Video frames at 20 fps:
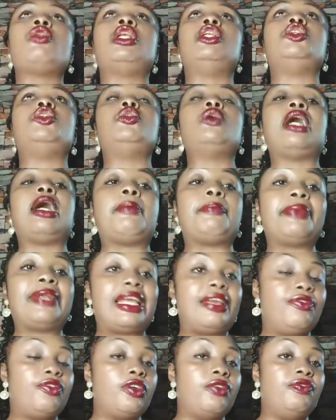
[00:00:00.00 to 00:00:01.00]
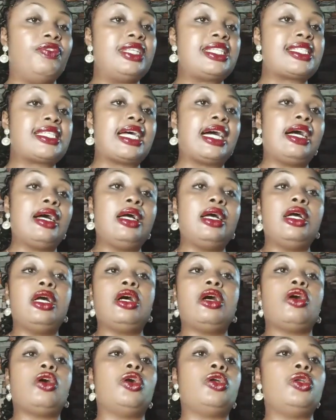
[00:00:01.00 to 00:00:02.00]
Did you apply for visa
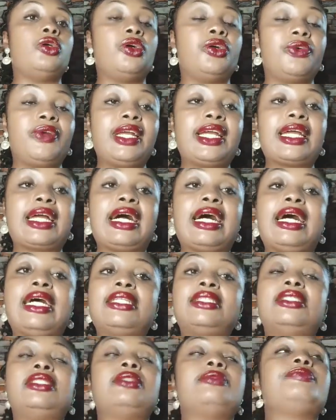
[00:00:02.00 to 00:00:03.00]
or your green card?